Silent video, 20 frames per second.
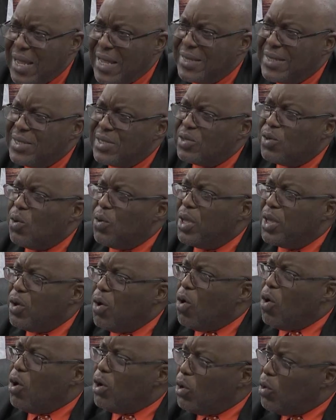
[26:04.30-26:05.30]
that is going
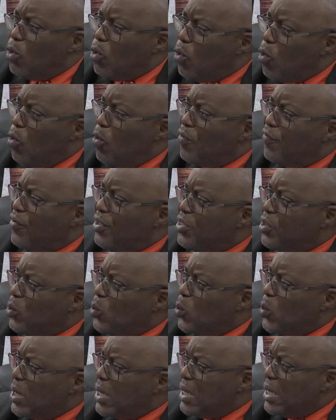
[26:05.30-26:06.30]
all over the
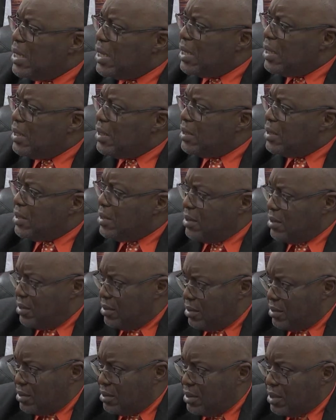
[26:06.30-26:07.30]
world.
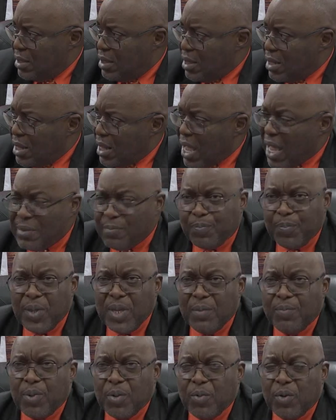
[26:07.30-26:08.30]
And
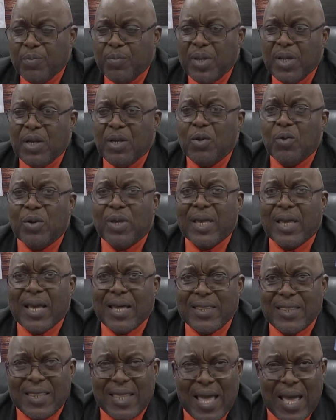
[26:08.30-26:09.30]
people would be looking
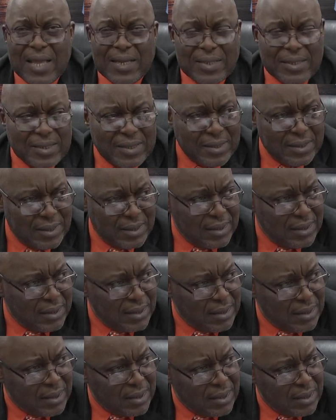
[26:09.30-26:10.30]
at that
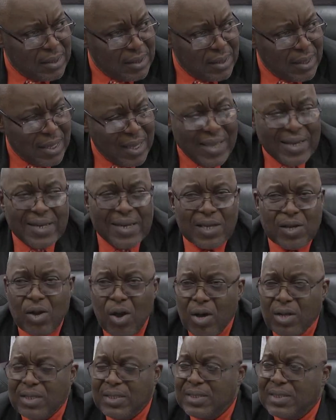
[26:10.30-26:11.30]
in the
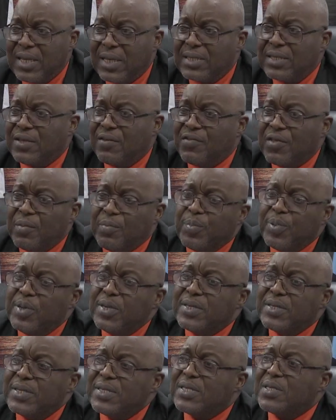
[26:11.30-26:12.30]
context of the
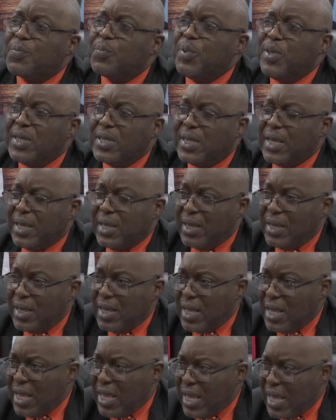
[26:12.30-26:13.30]
person speaking,
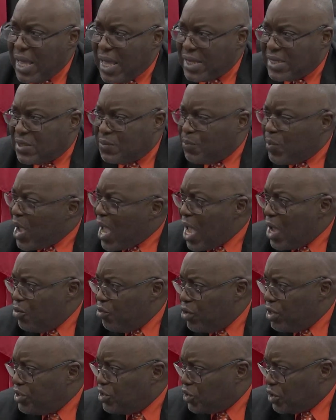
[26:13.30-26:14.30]

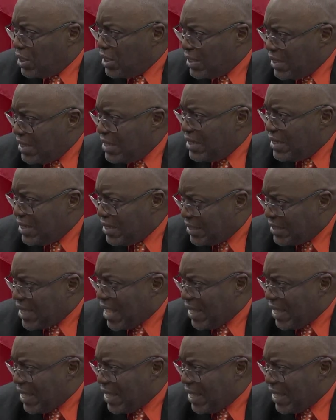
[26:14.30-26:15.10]
aspiring to lead this